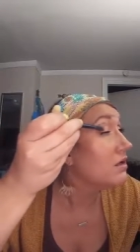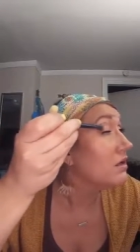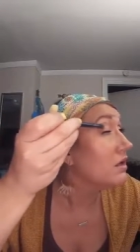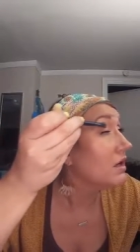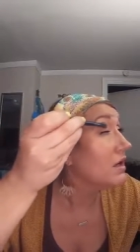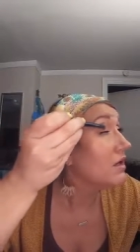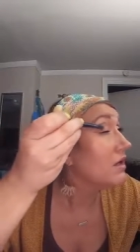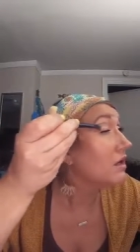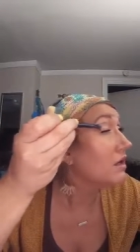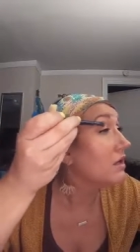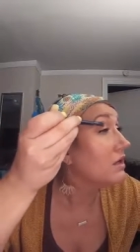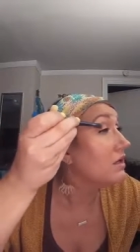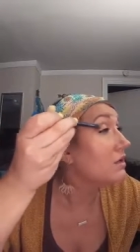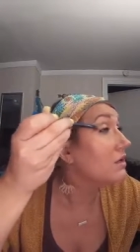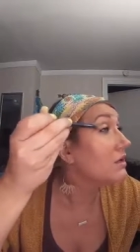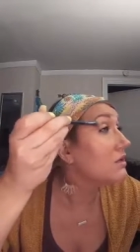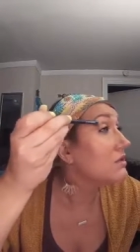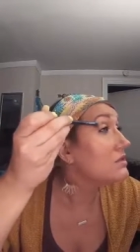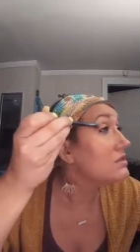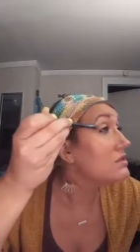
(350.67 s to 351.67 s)
And any
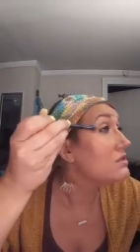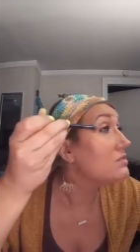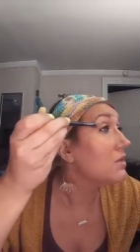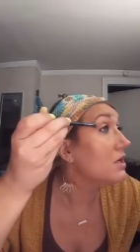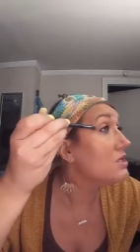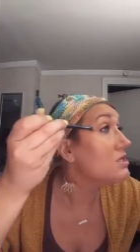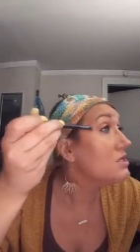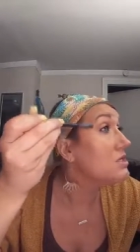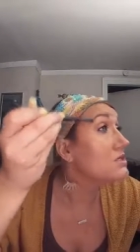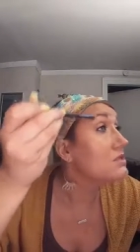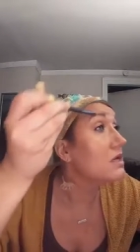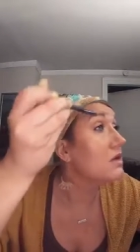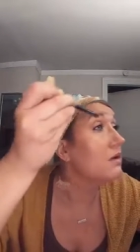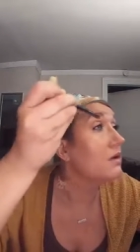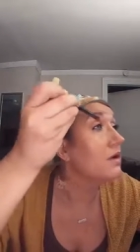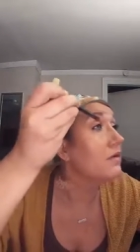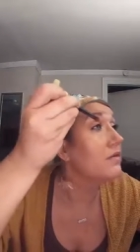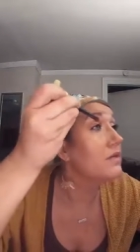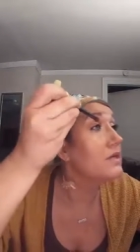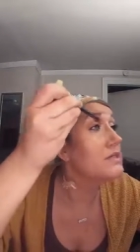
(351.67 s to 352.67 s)
little smudges that are
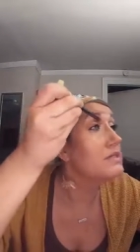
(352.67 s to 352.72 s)
on this